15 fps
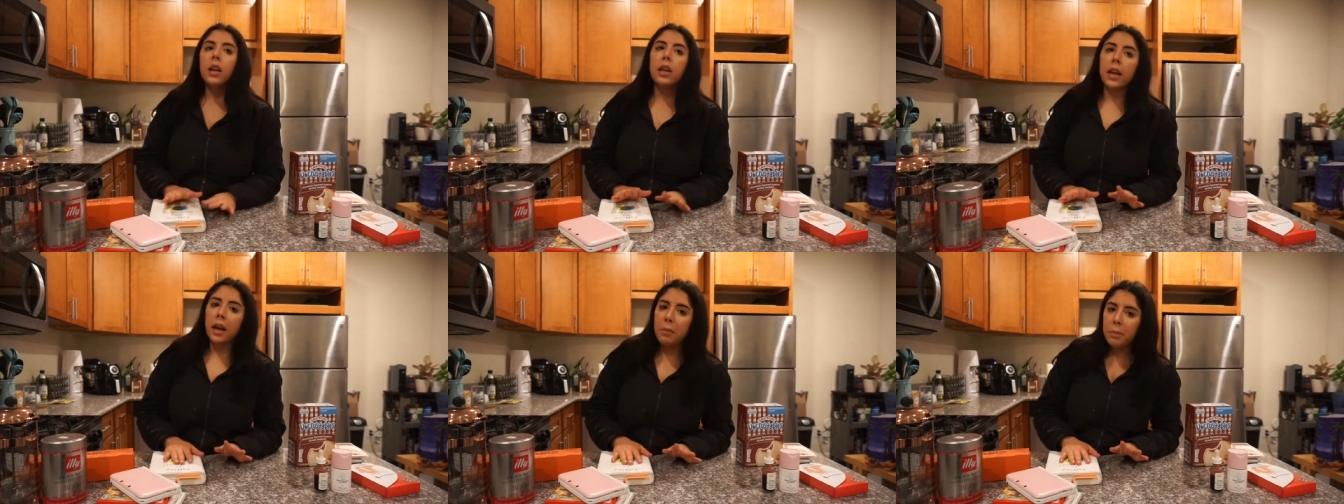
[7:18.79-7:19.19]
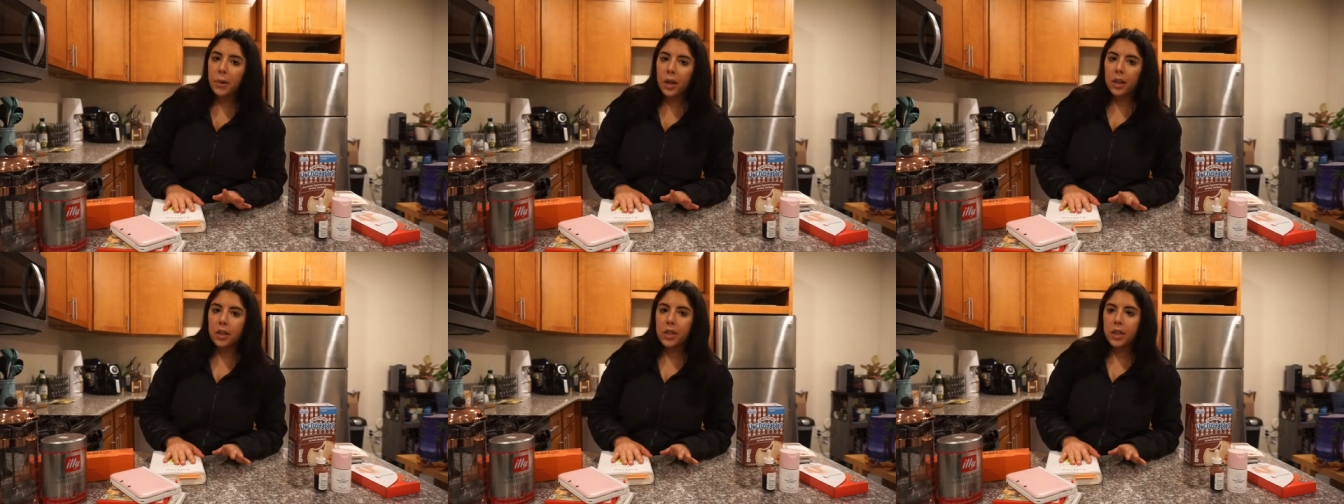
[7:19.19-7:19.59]
get
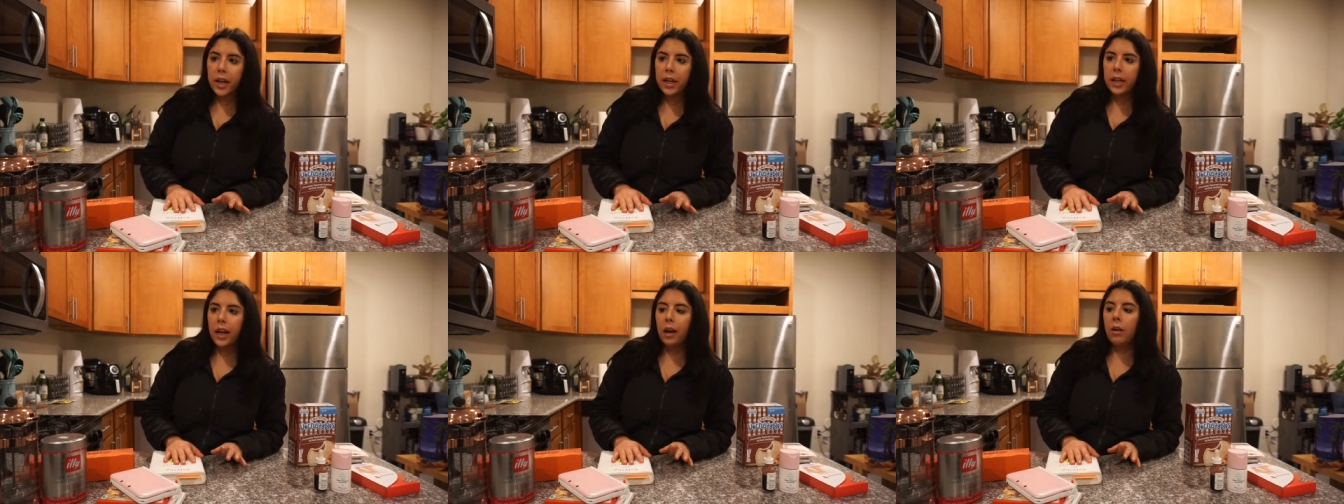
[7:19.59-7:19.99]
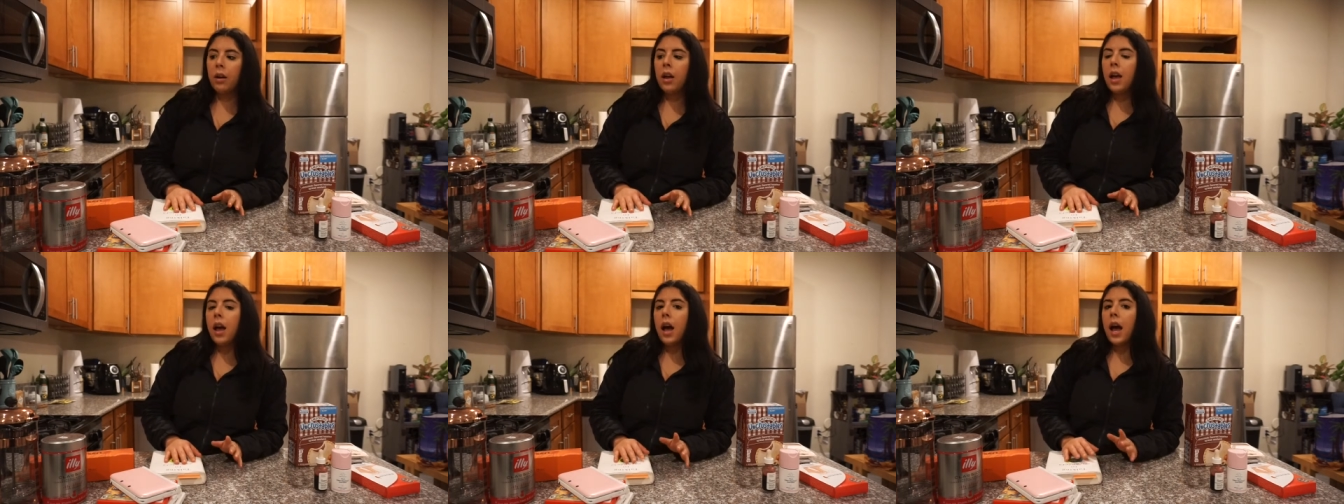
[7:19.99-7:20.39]
books right
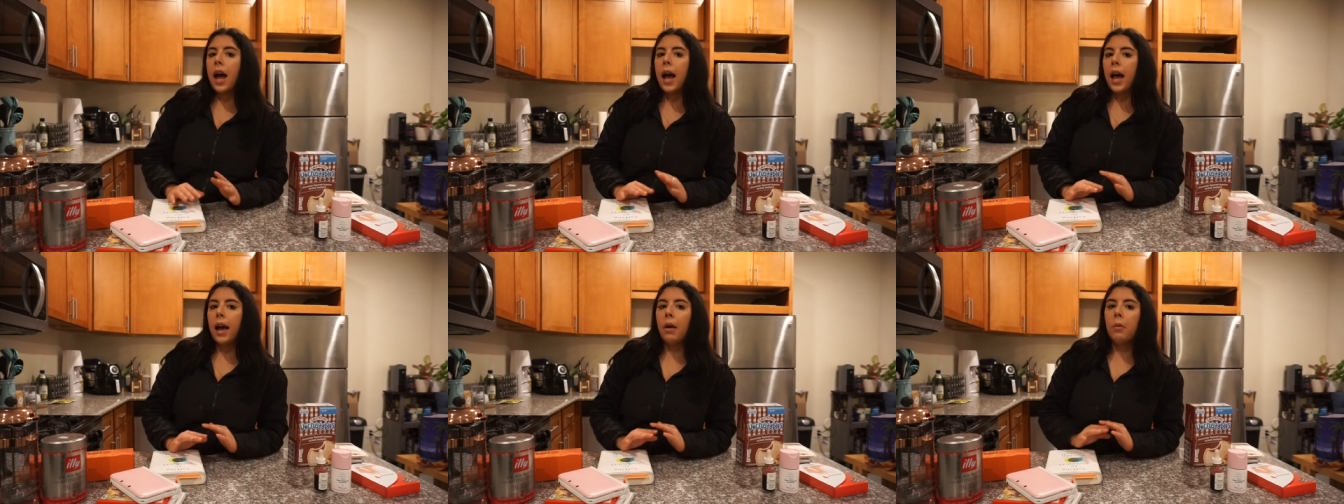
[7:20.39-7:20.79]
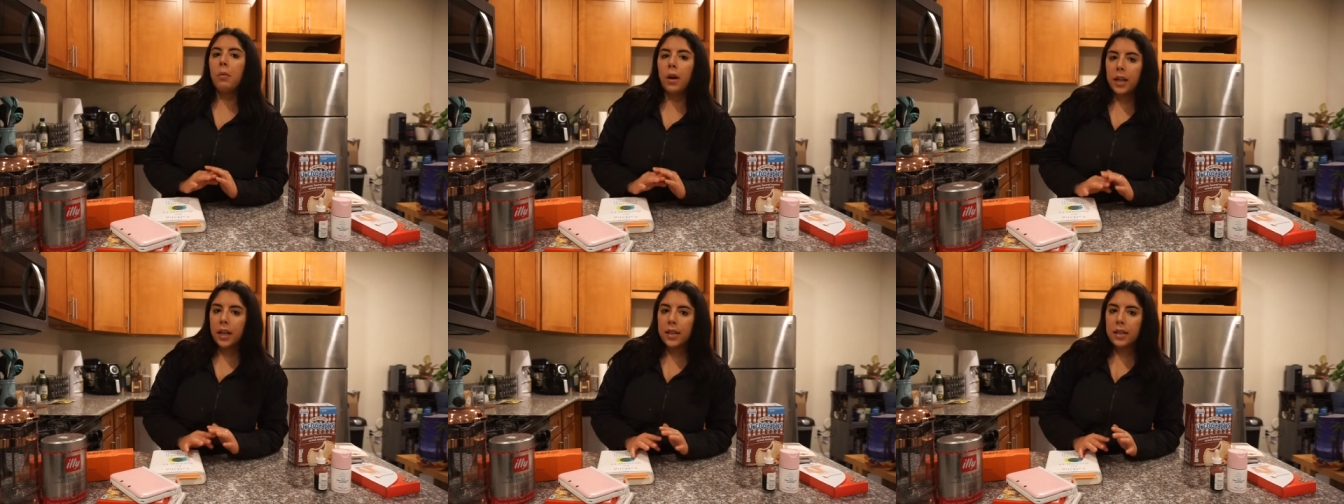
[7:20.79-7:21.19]
now, I
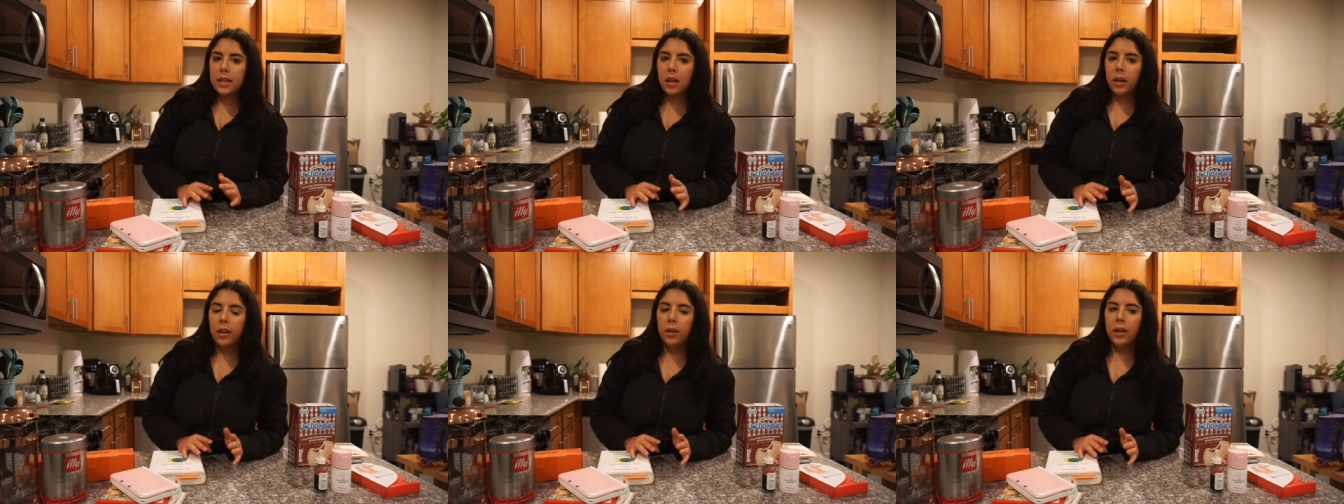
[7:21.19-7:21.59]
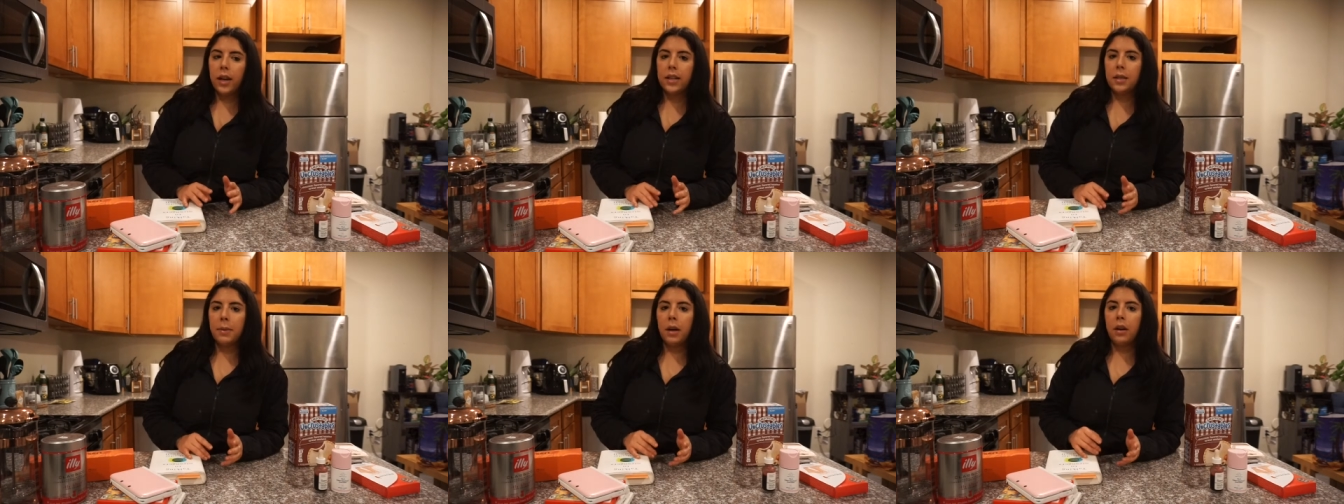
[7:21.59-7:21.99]
wanted to tell you
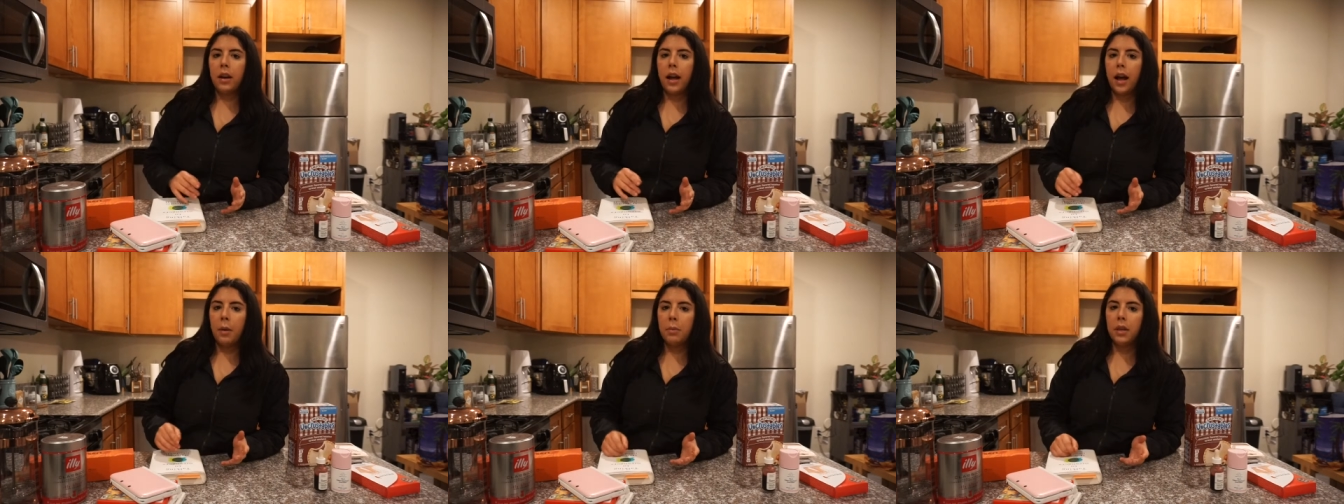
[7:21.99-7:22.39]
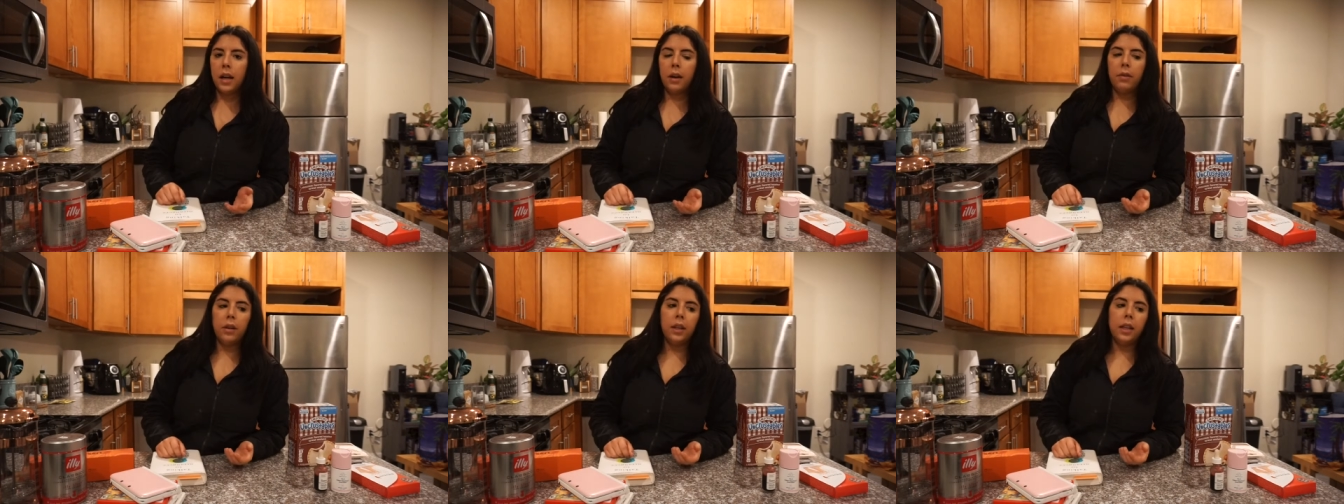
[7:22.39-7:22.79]
guys about an app that
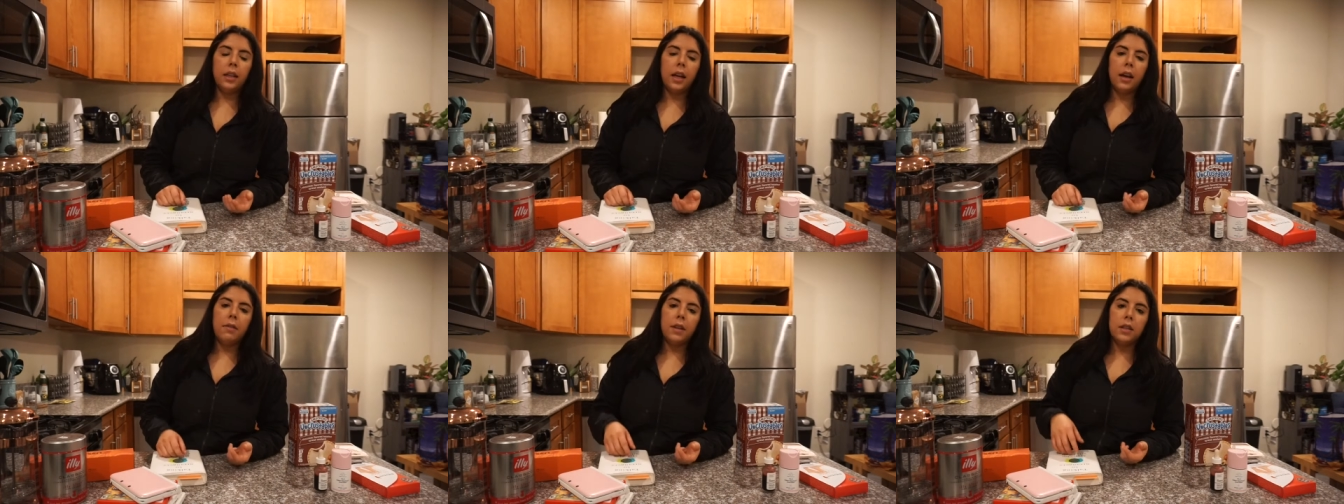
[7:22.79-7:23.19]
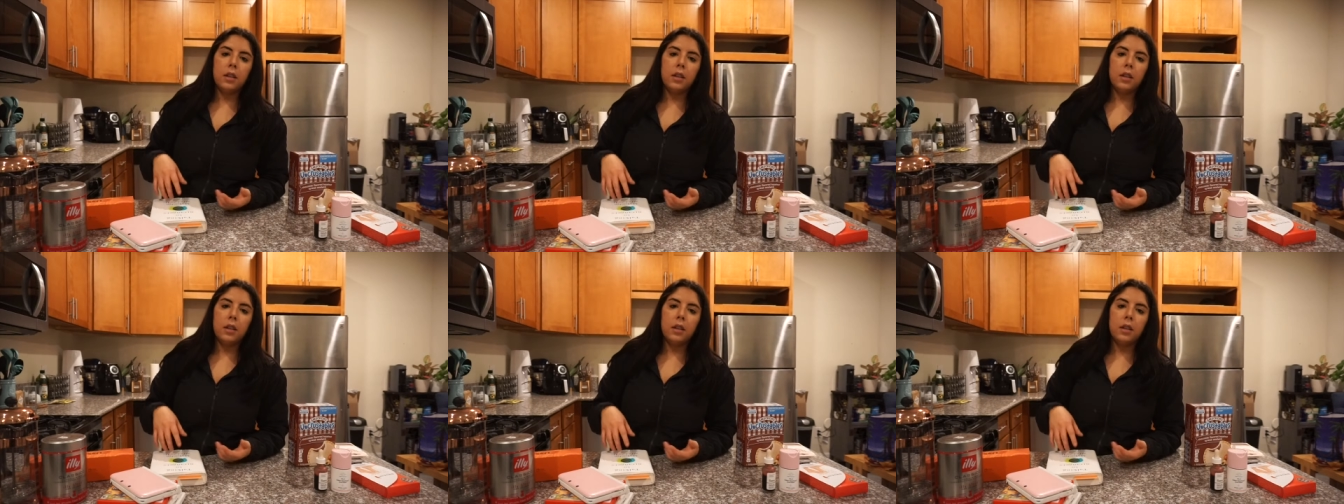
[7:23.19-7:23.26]
I really love.